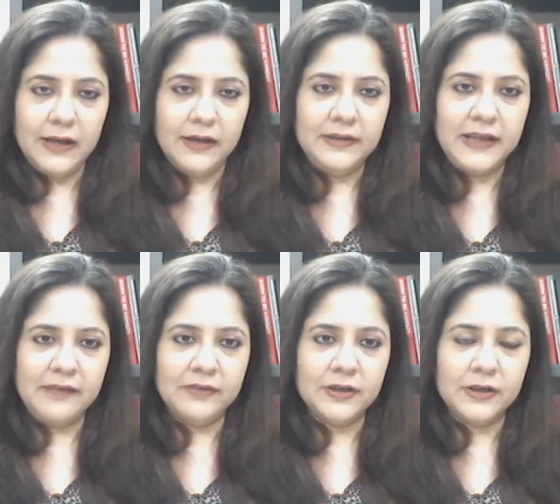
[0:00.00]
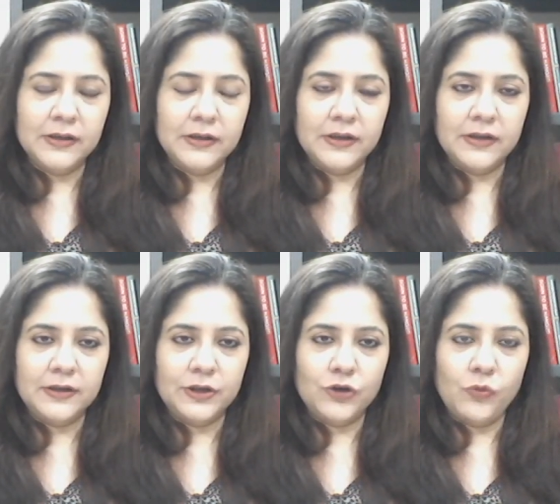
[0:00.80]
They were,
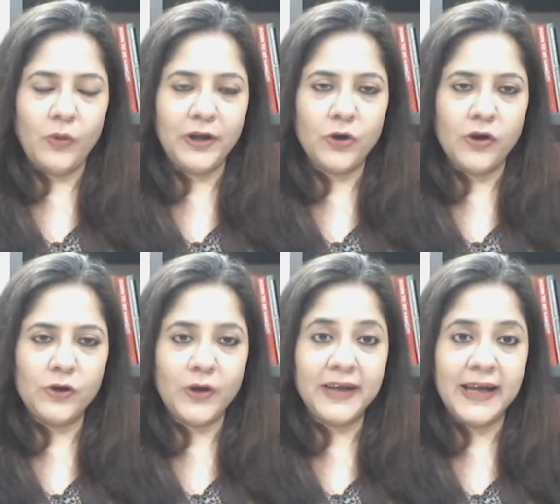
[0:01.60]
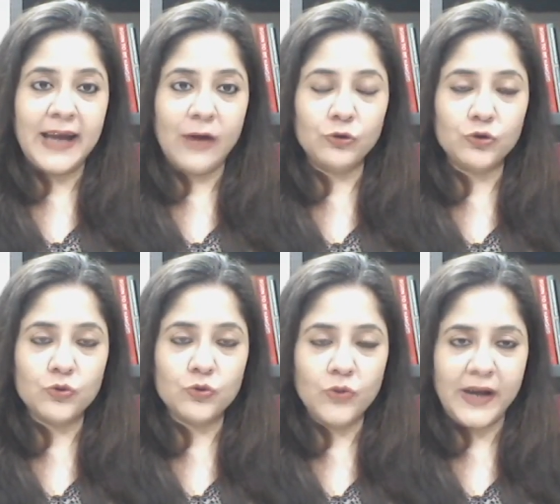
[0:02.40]
not allowed
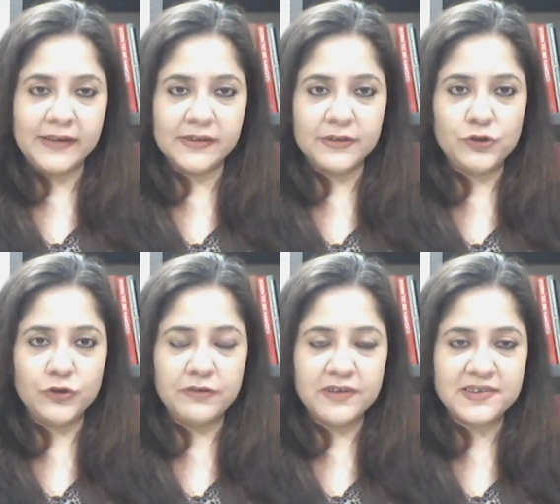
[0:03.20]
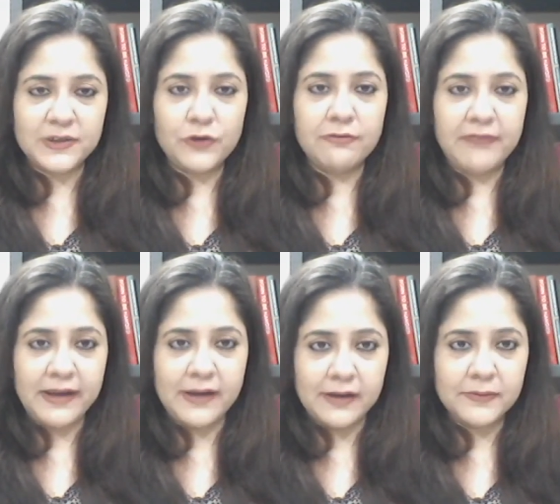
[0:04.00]
to enter the University of
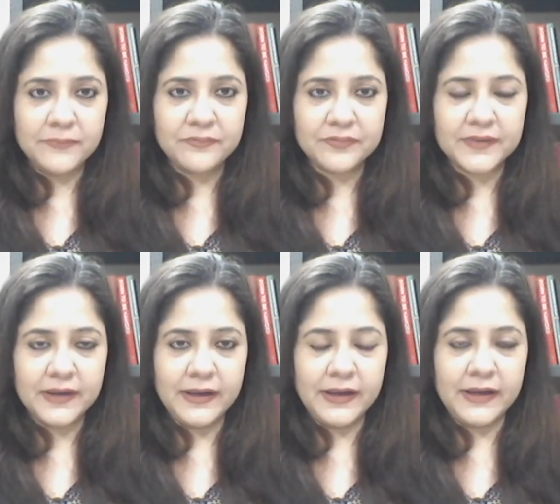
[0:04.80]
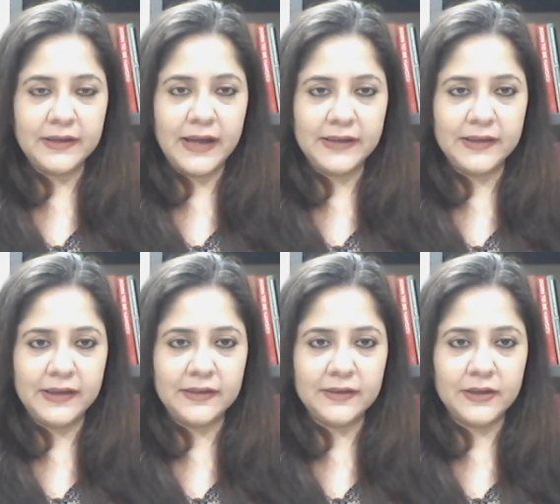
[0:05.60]
Vienna in
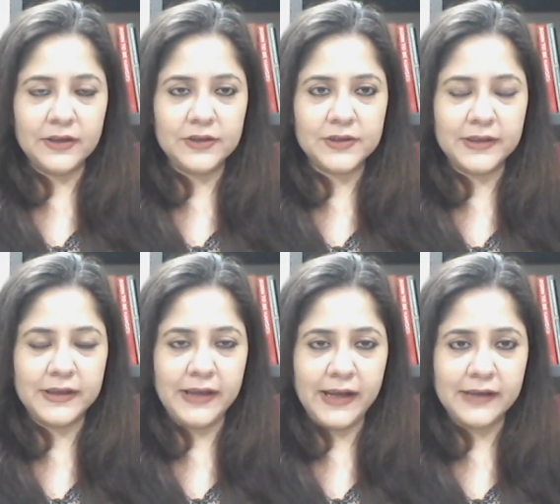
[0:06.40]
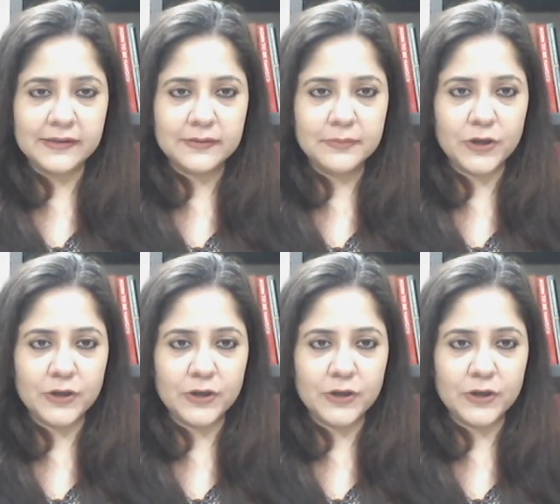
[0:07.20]
1938.